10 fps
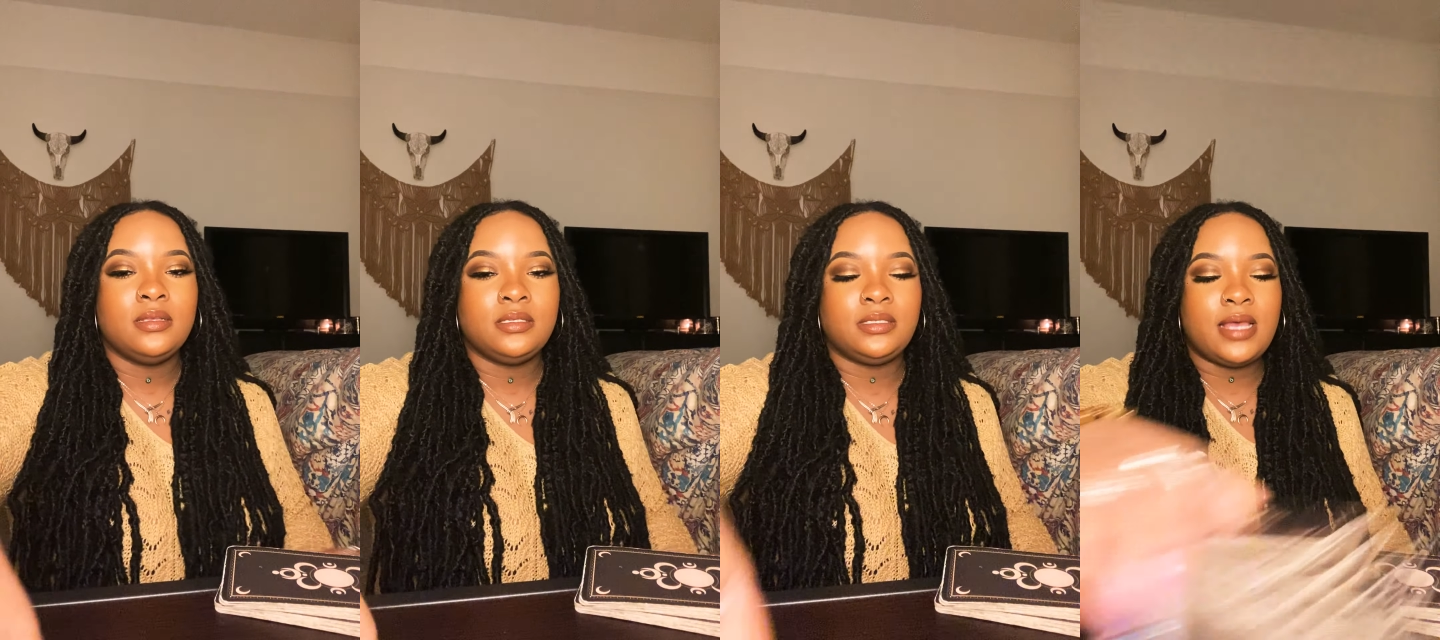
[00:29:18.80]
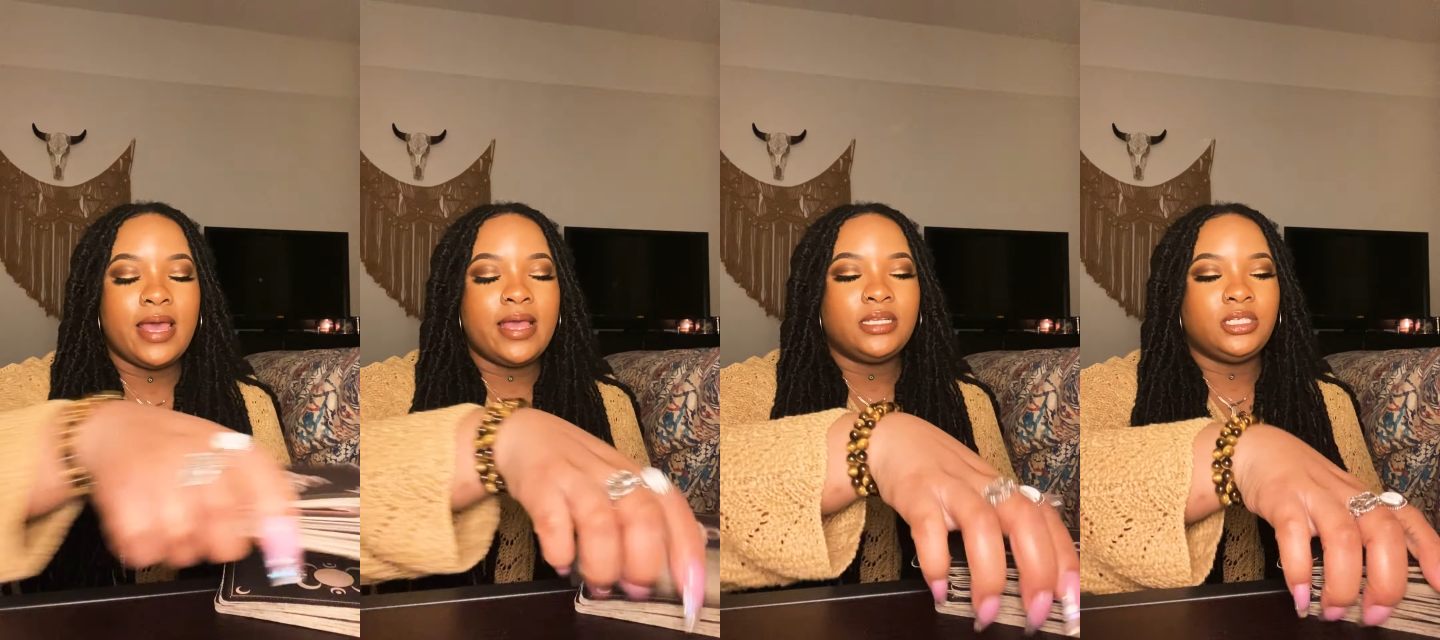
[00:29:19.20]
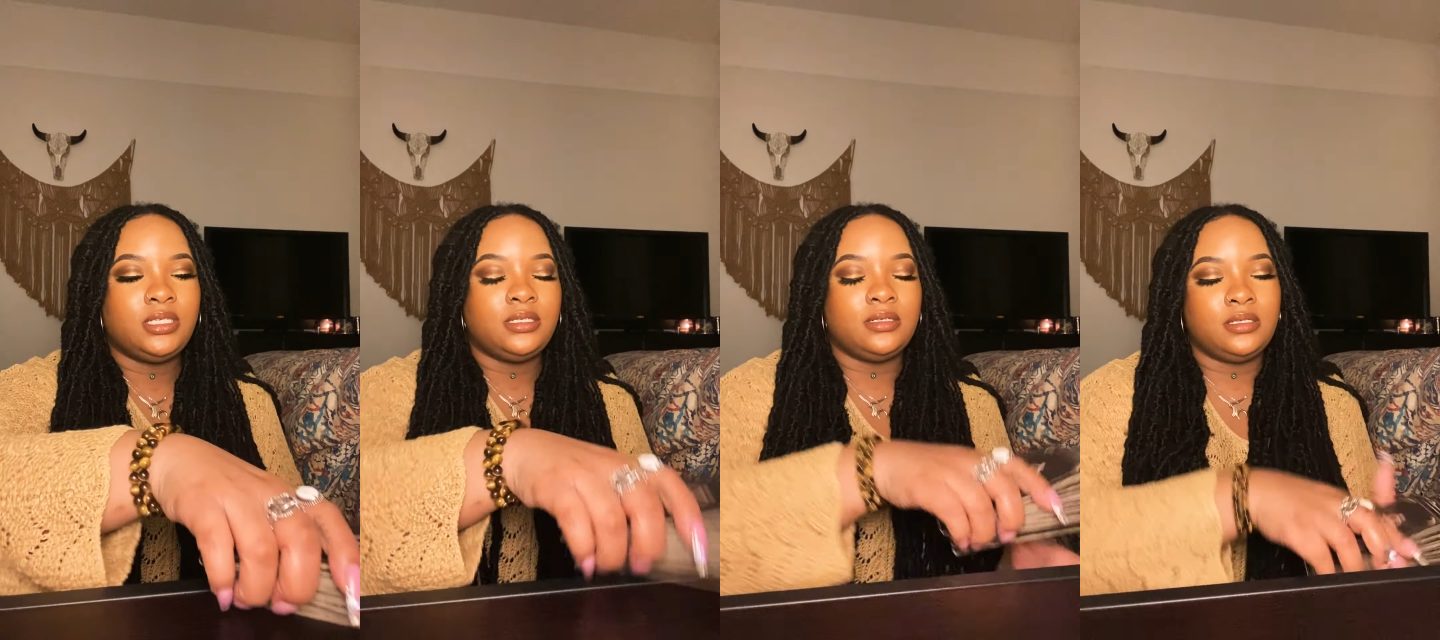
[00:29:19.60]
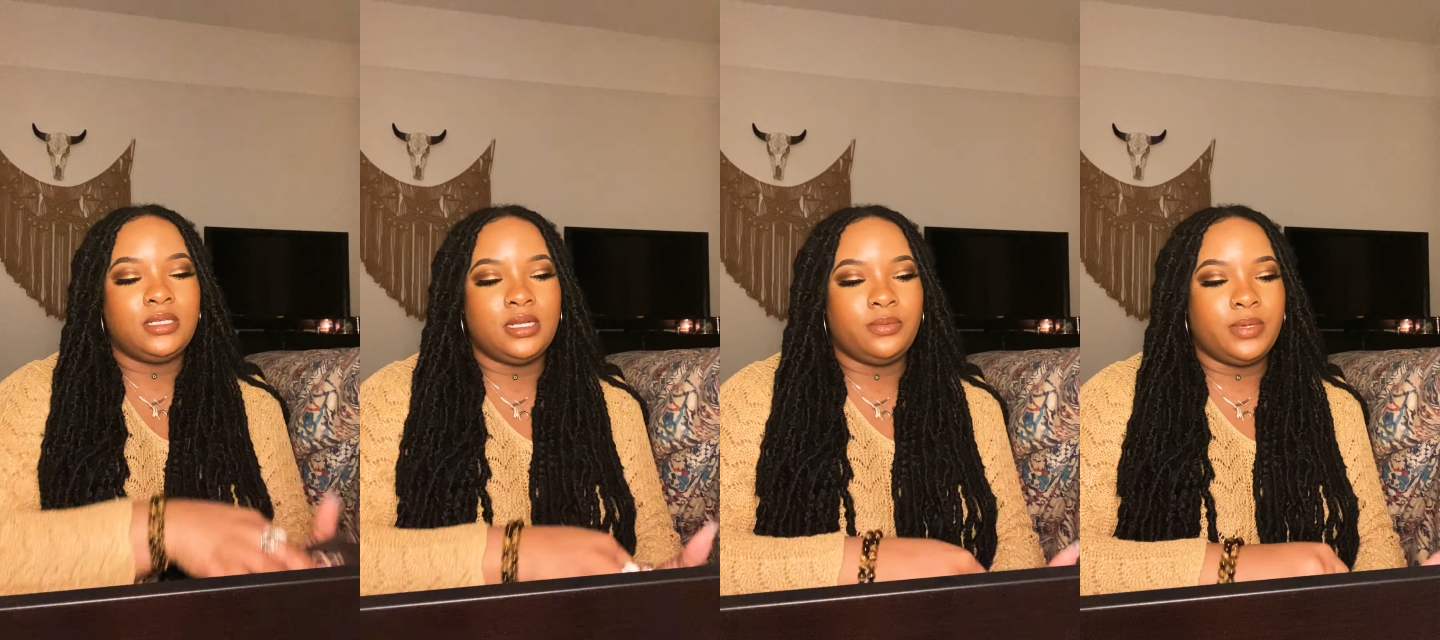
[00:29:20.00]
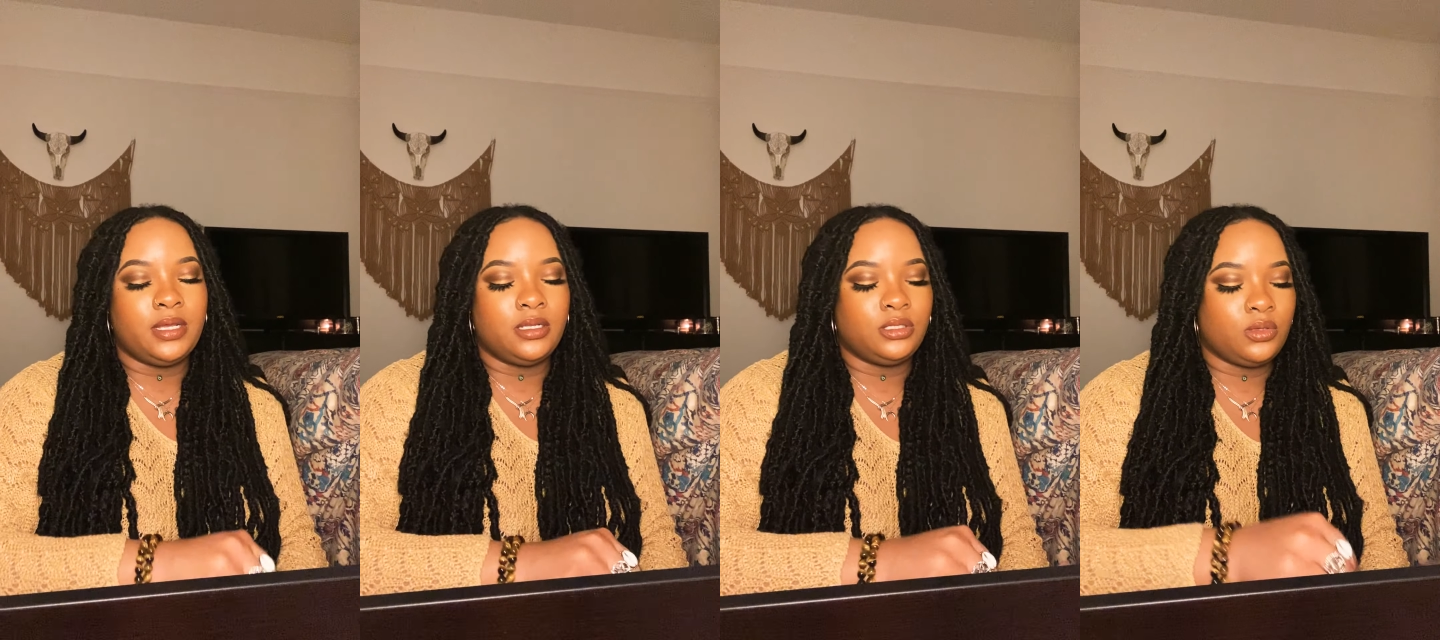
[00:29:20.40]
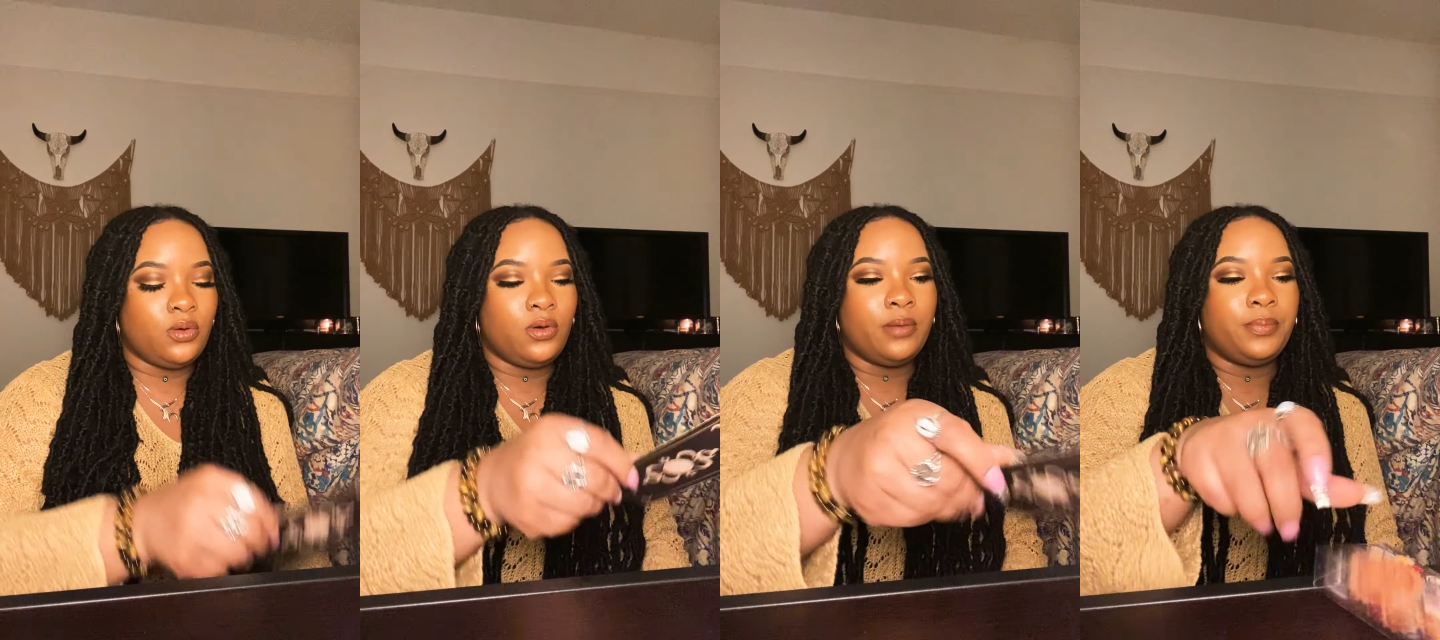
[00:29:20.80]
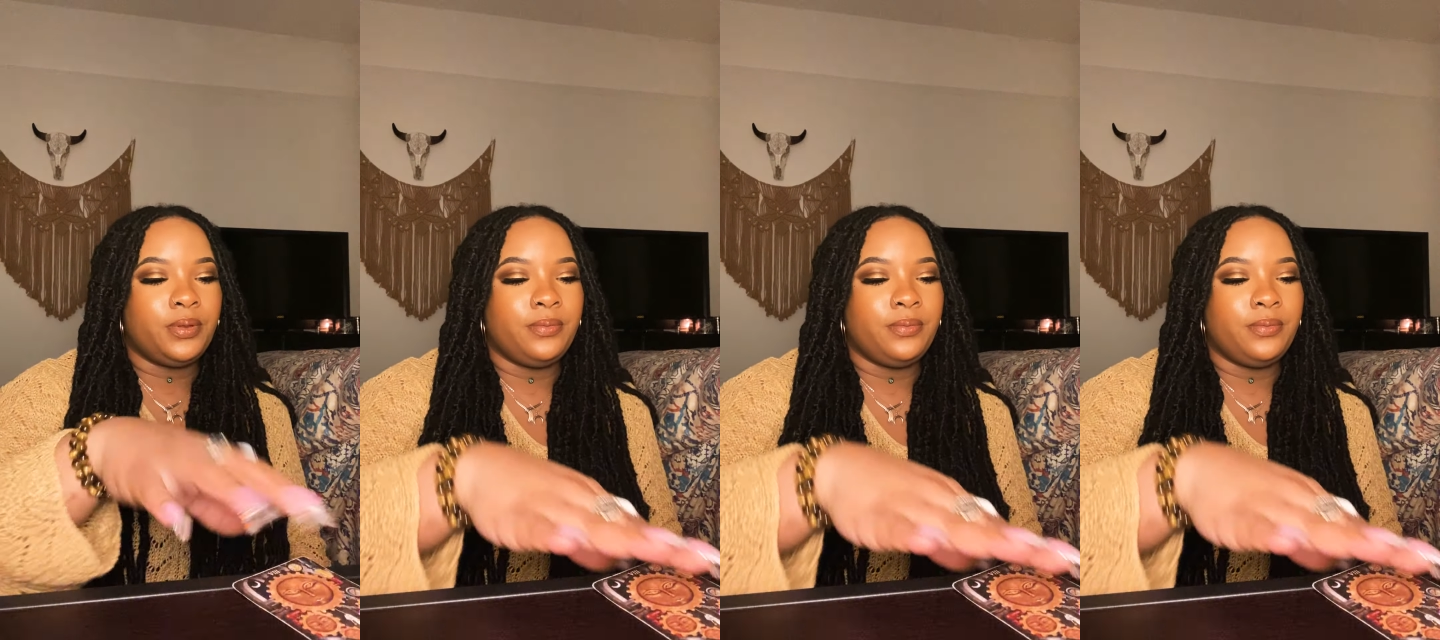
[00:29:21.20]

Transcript: Sag dealing with a Scorp.